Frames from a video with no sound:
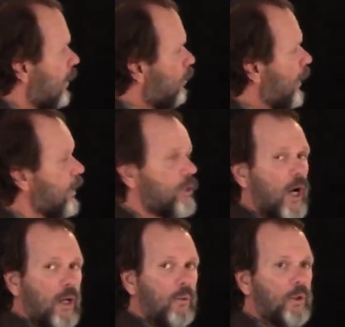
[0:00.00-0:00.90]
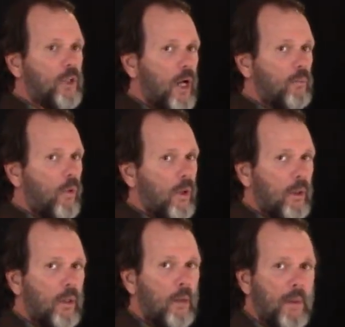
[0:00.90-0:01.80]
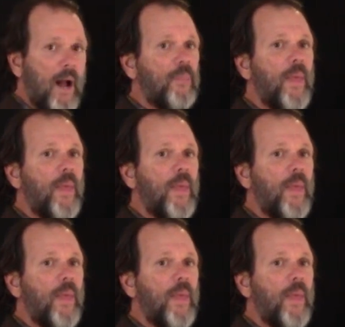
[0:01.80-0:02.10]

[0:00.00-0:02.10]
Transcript: we'll talk more about